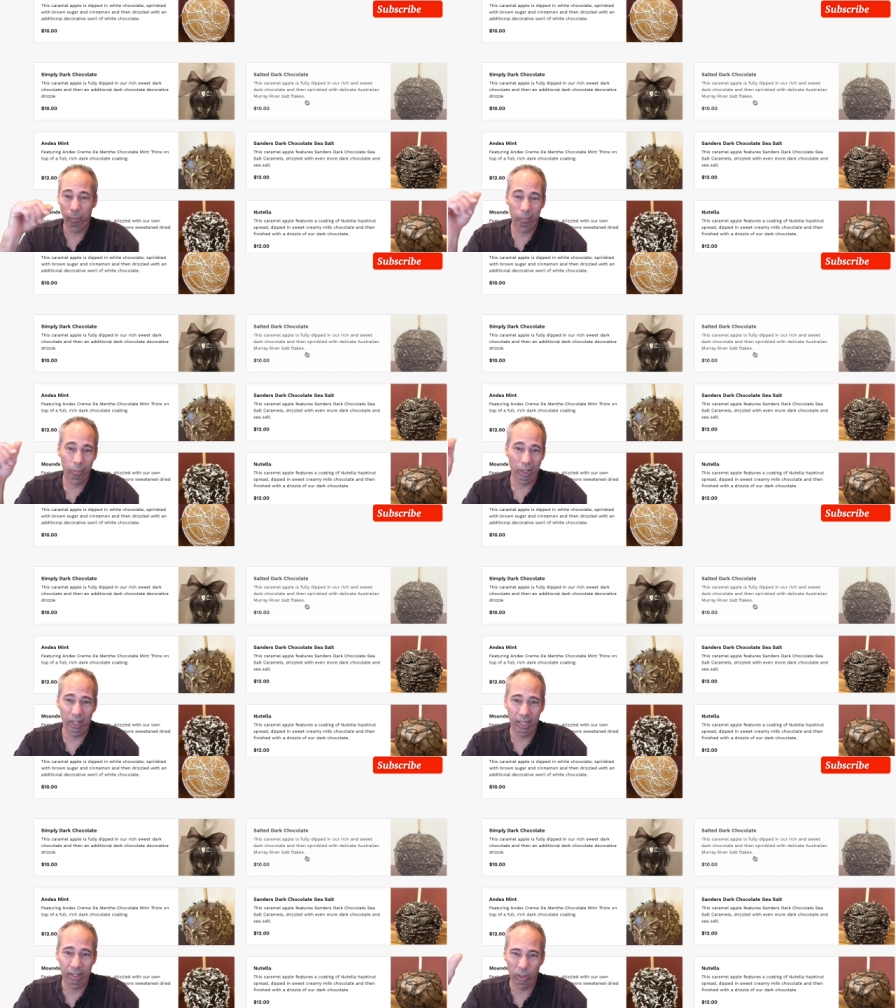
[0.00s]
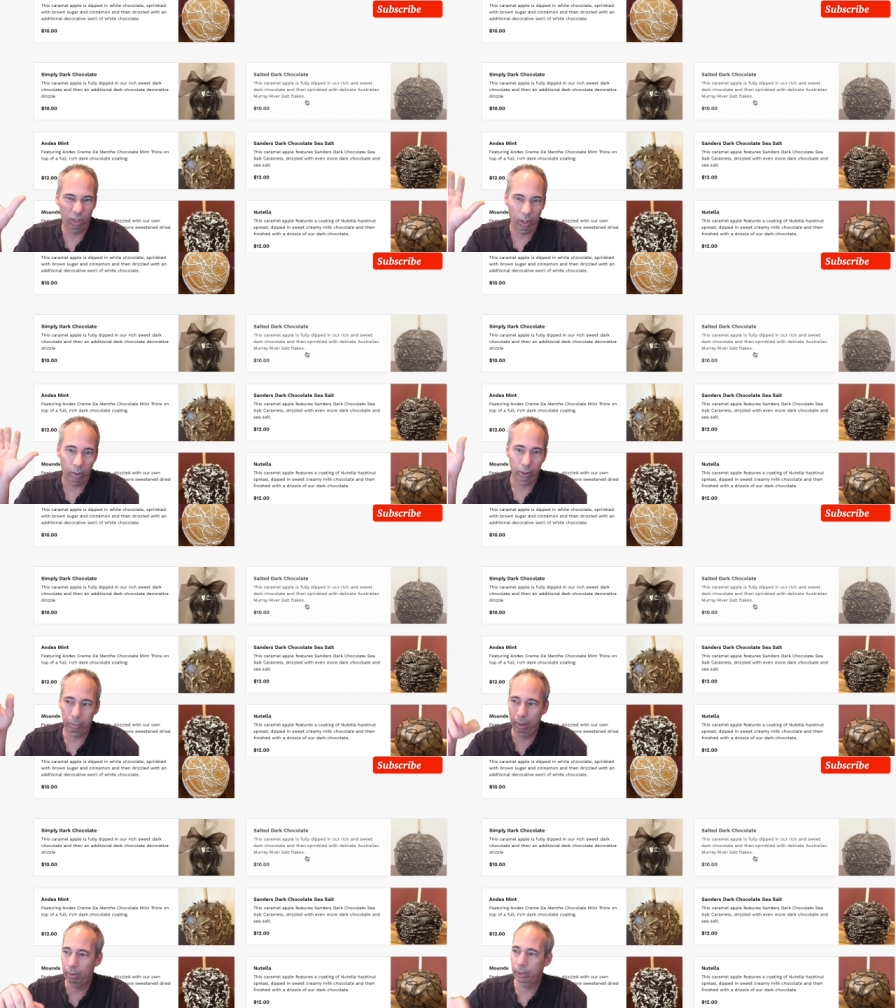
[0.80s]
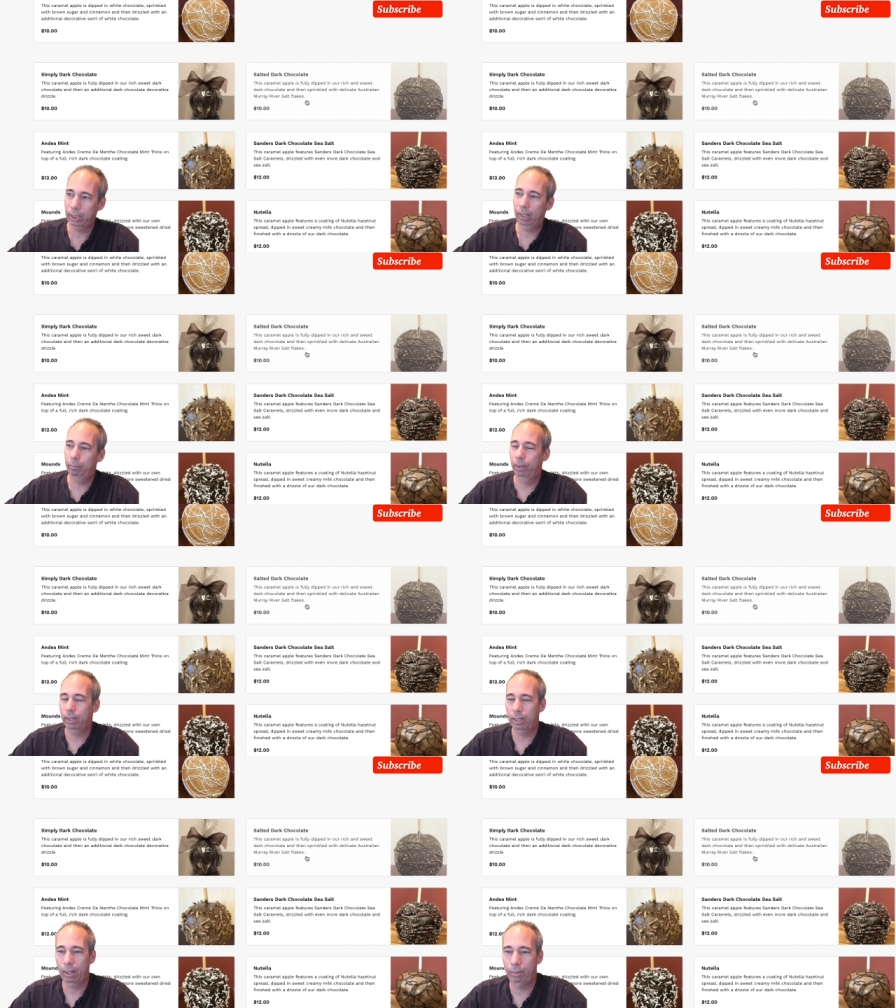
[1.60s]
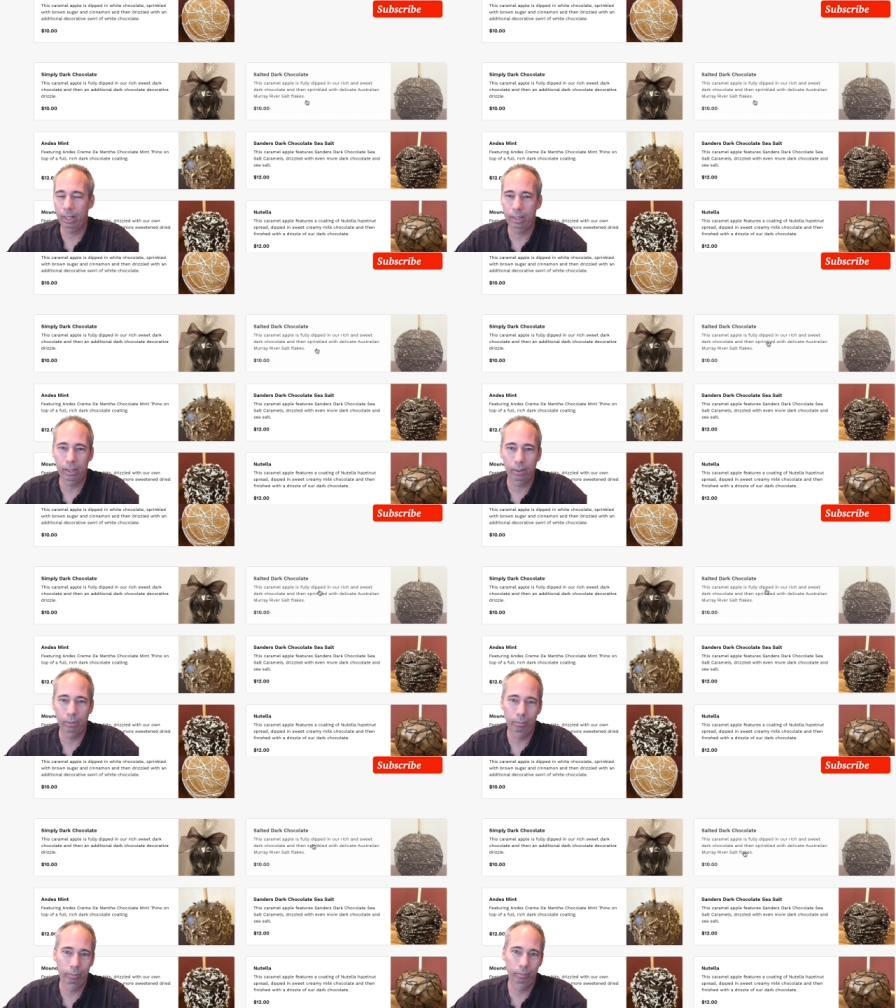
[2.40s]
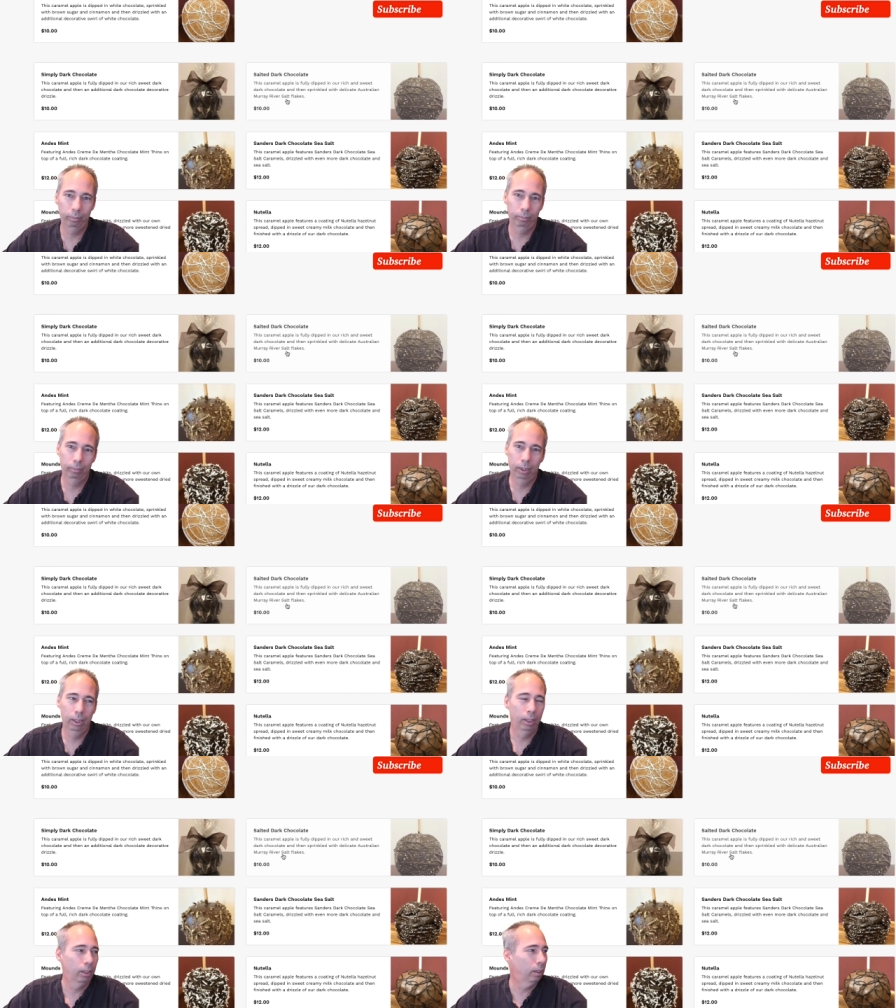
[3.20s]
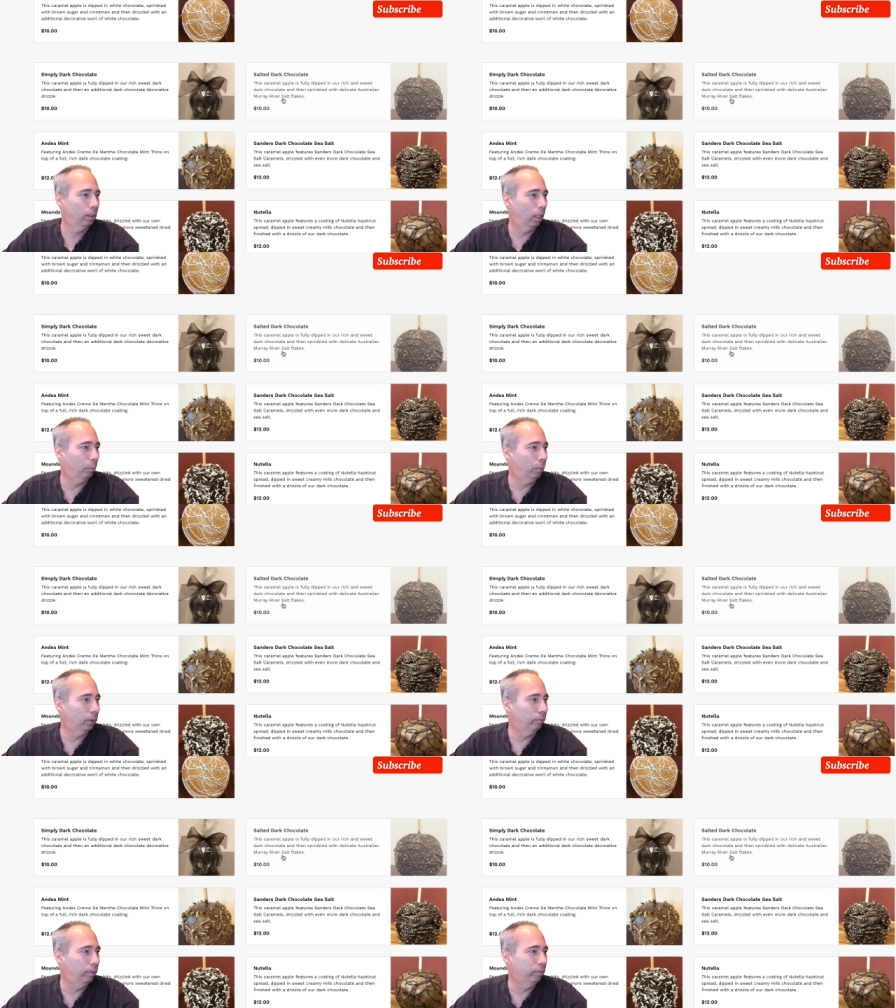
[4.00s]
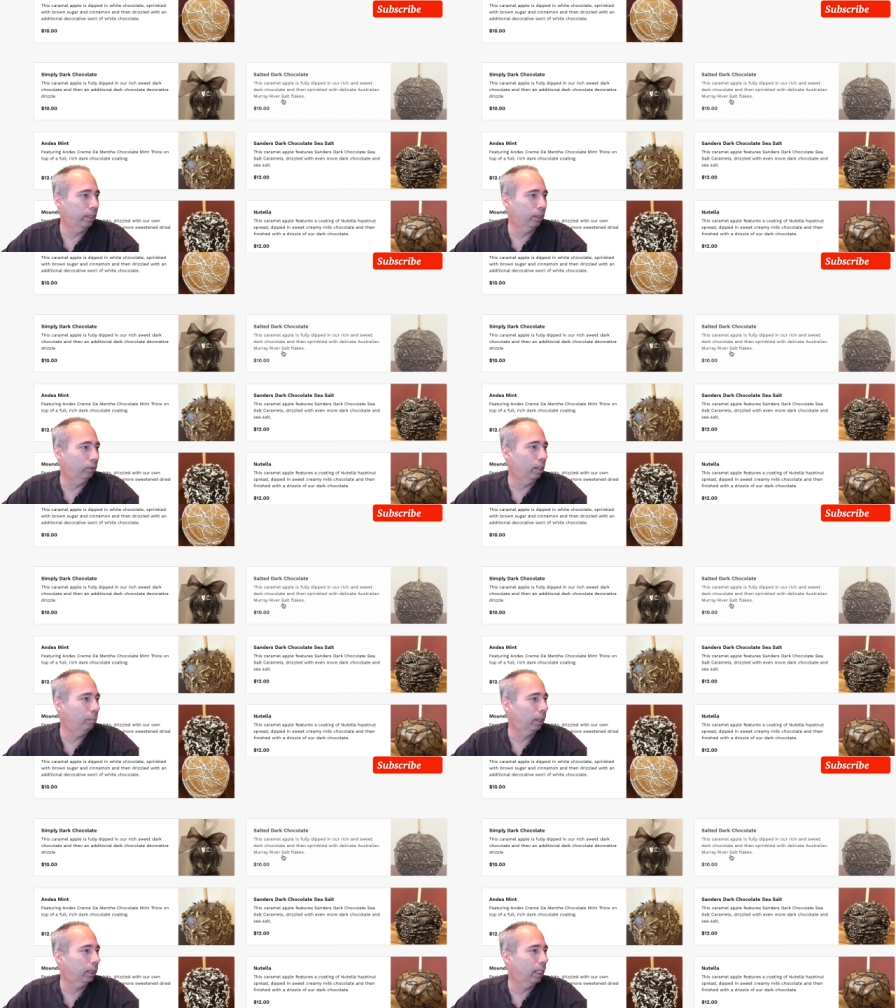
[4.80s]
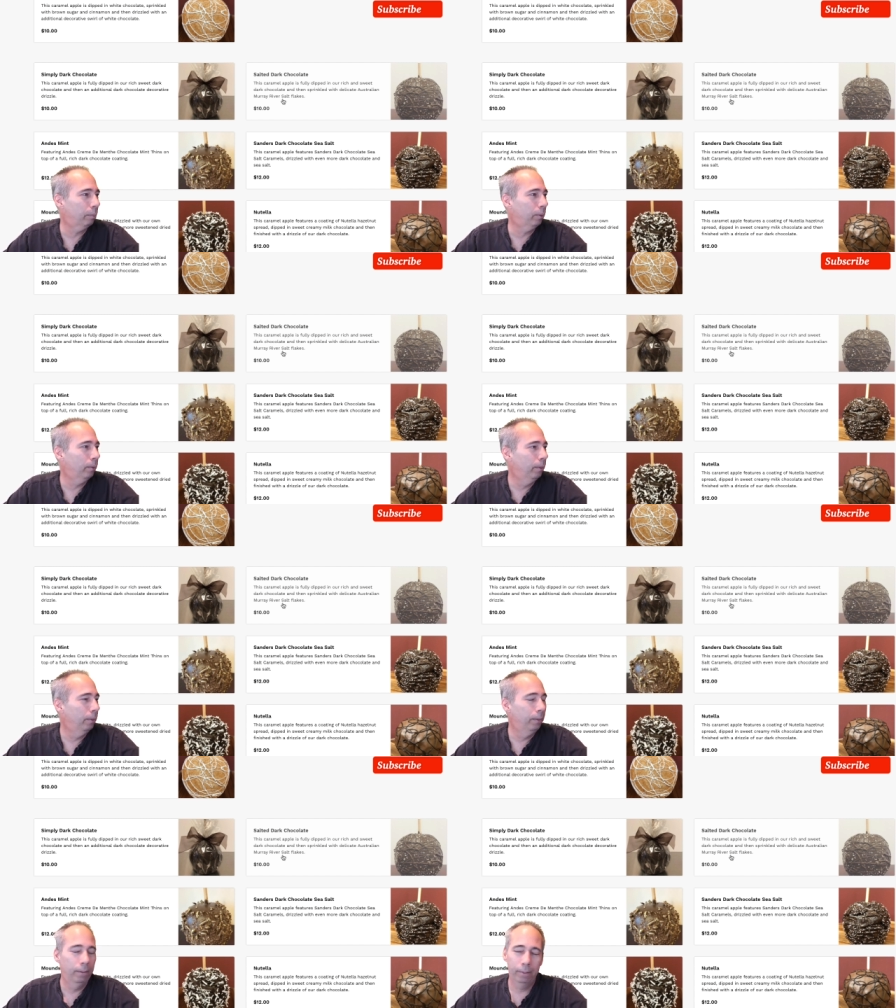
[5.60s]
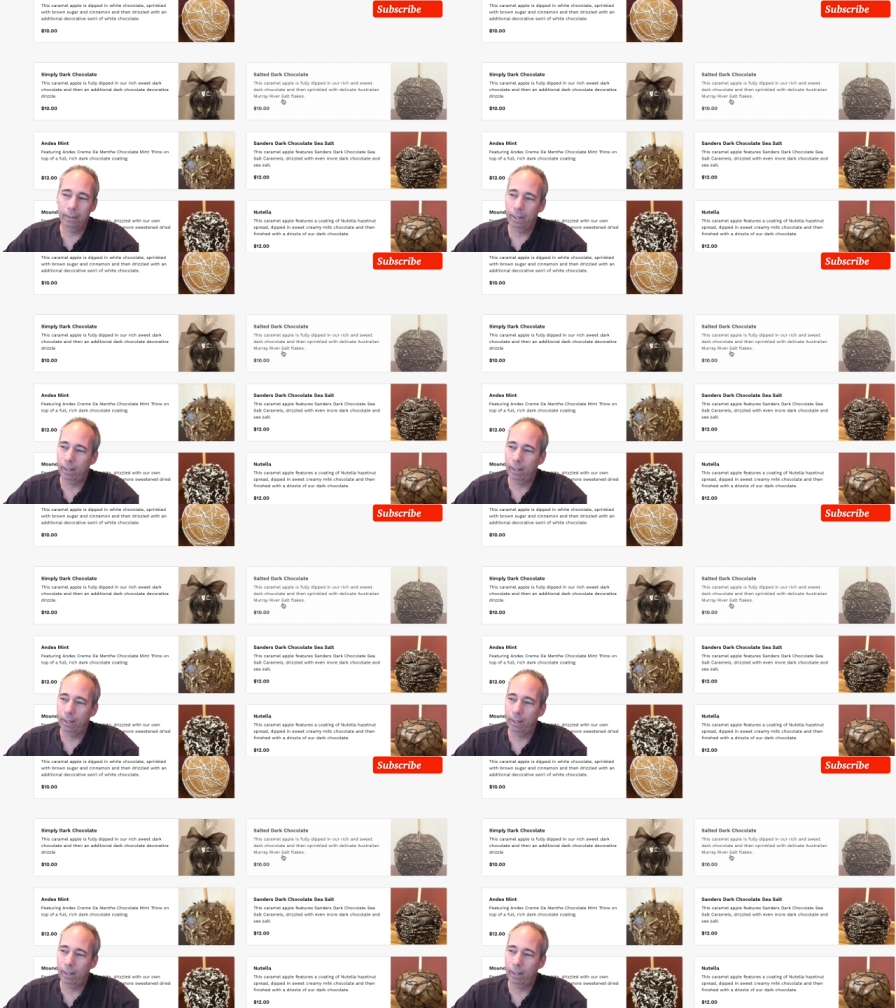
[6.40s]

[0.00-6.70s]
Harry Davis, all those people that sell them, and they want, you know, upwards of 15 to 20 bucks an apple. Uh,